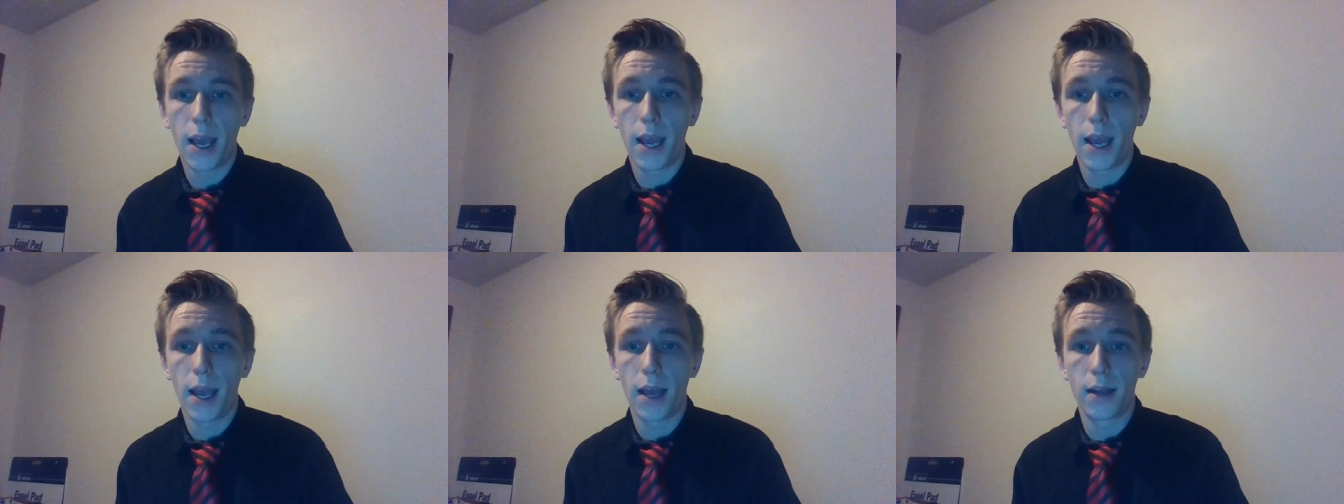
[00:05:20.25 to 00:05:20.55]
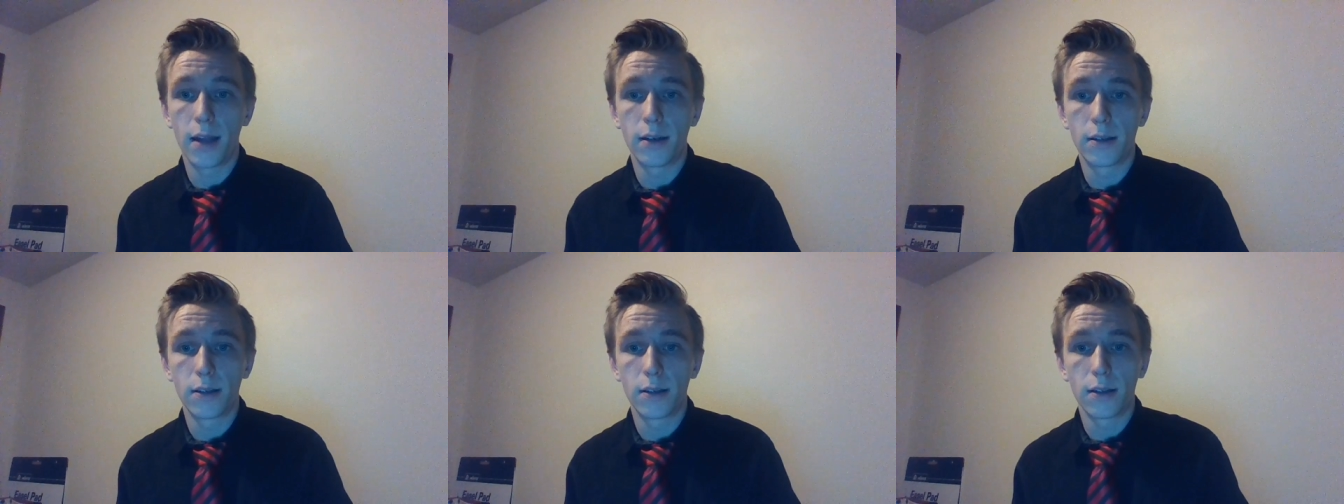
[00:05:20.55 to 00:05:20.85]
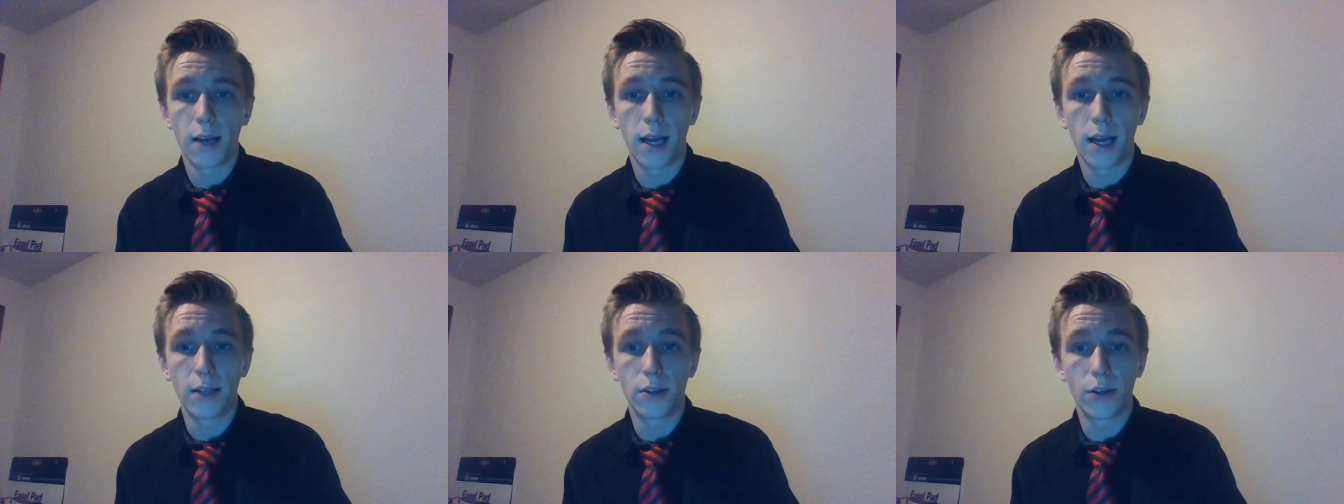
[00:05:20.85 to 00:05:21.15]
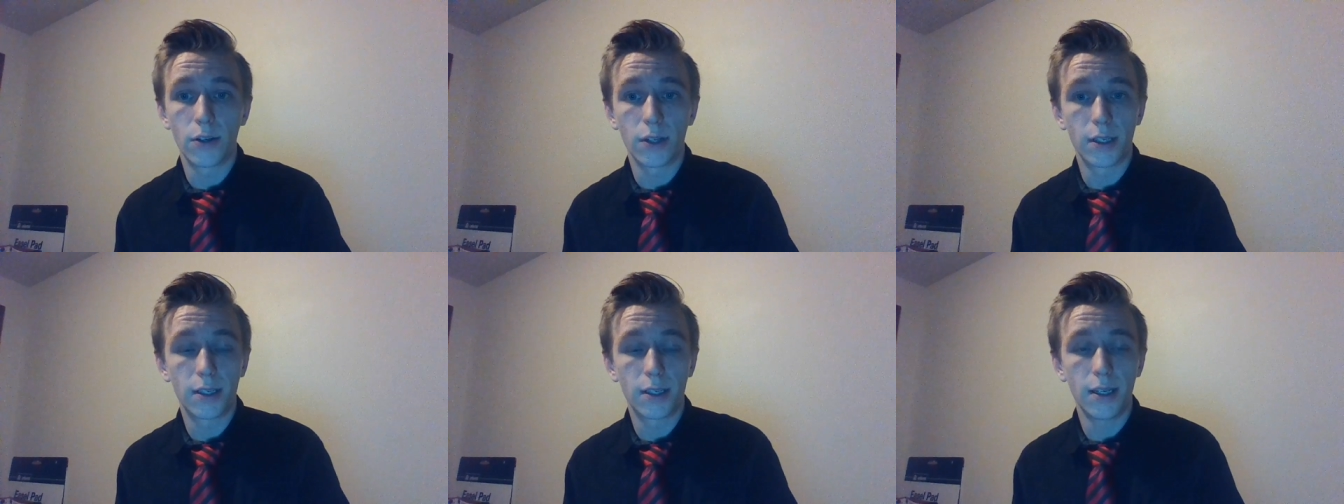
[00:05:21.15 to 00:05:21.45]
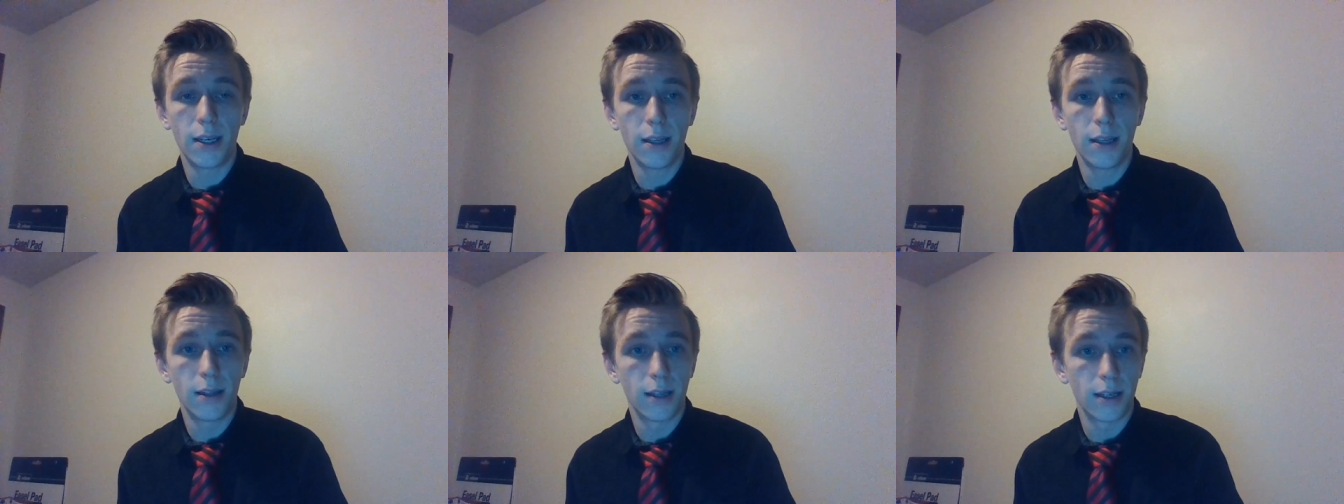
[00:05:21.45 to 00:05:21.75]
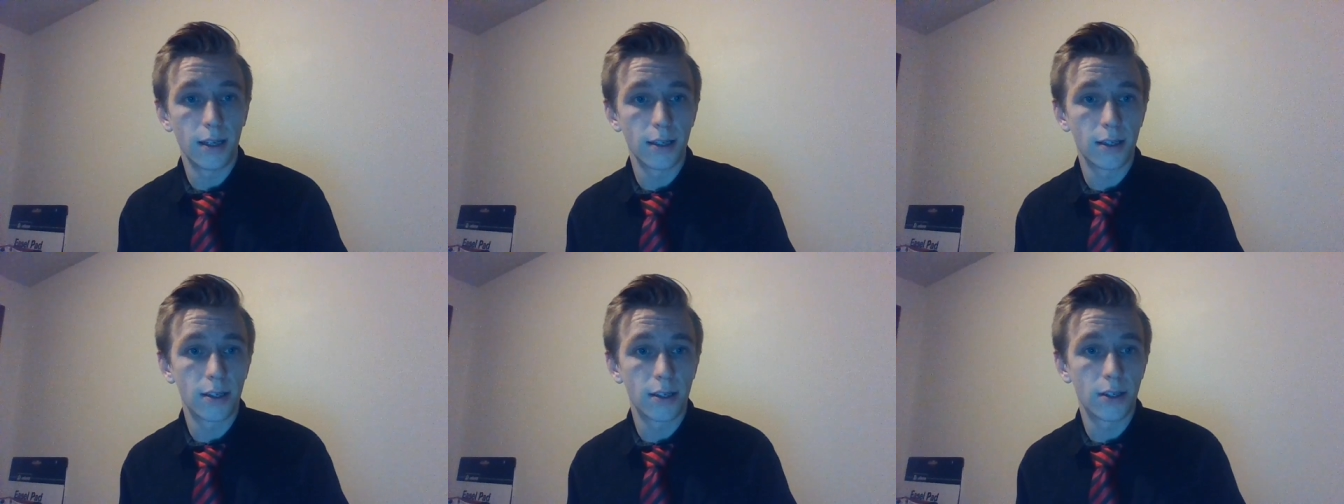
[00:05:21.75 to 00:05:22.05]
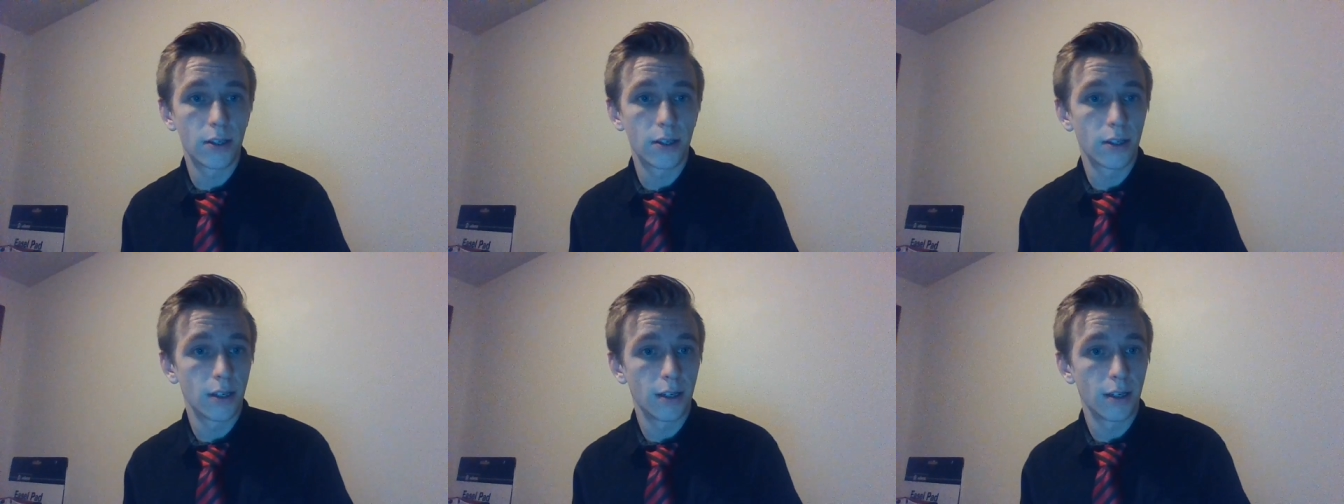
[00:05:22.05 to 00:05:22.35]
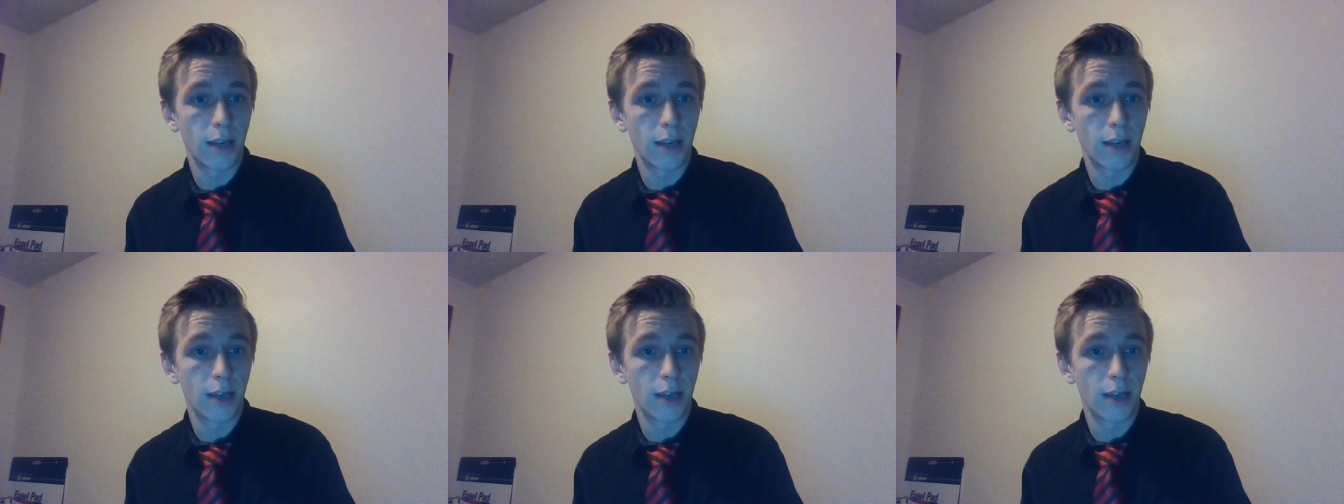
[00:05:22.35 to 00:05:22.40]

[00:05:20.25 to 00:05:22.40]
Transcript: and as you can see, this